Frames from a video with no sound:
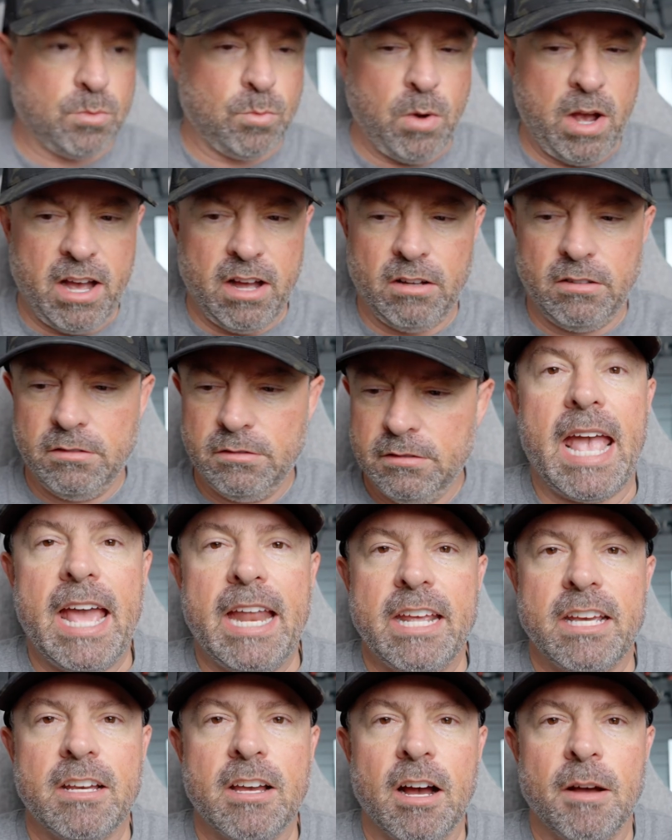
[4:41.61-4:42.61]
well.
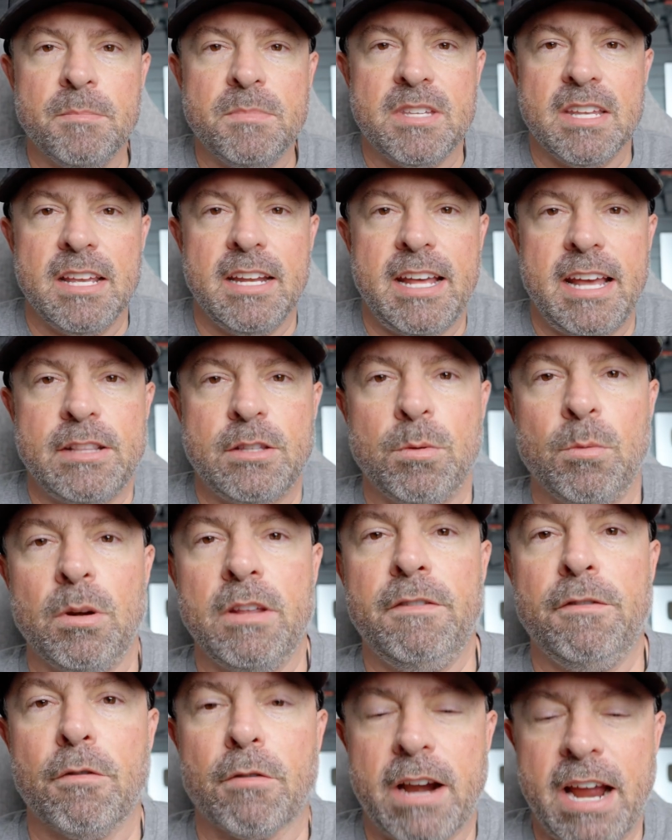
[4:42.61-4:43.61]
And it comes in at
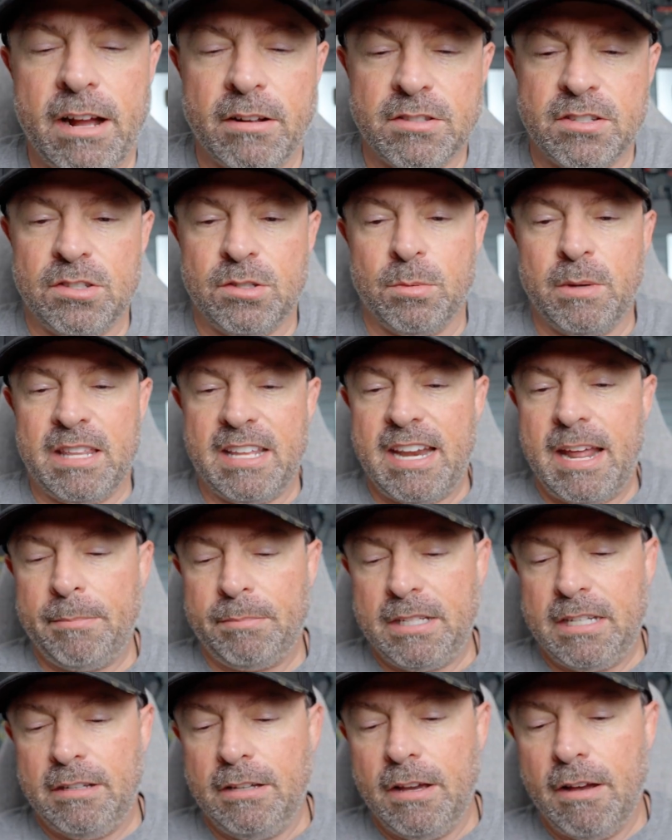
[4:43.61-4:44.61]
24 ounces with an
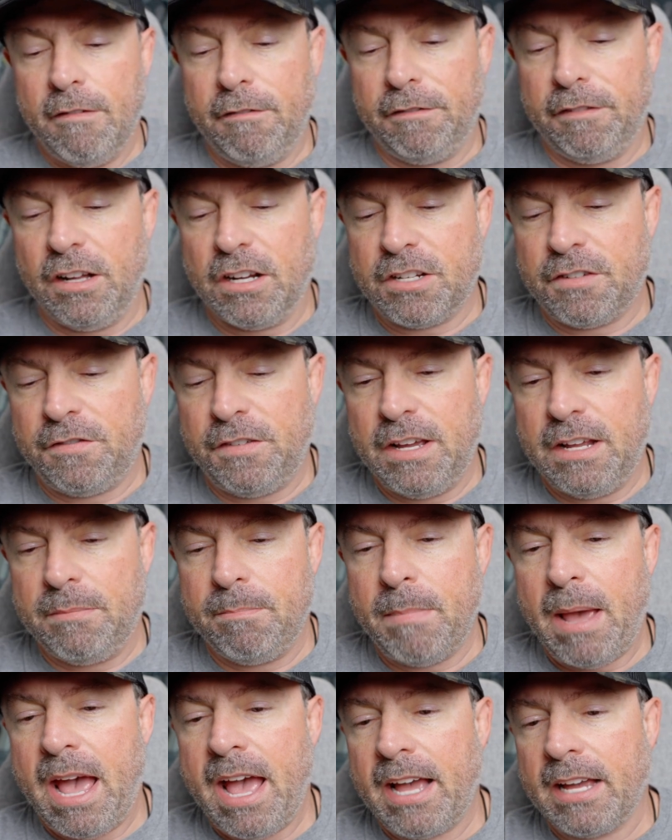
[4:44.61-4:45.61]
empty flush fit
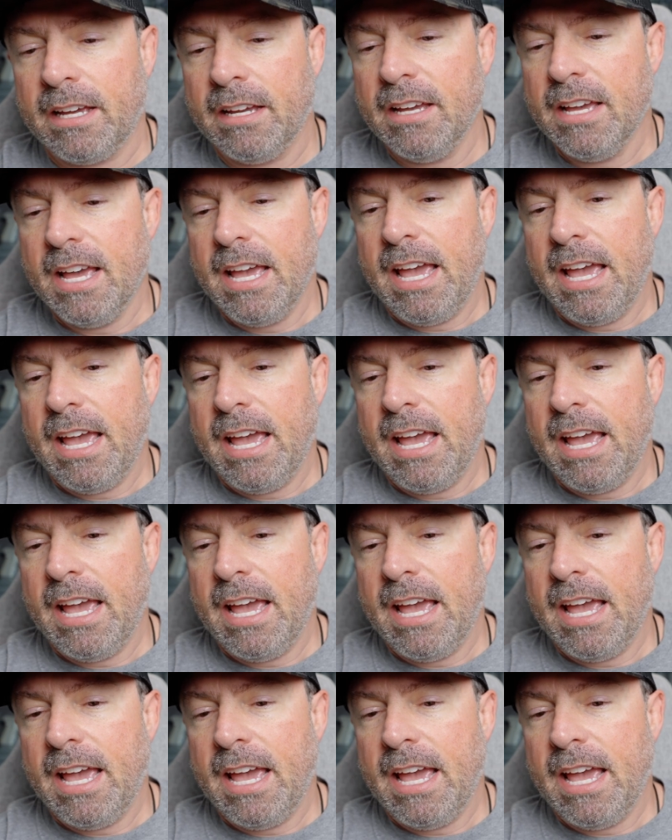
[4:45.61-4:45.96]
mag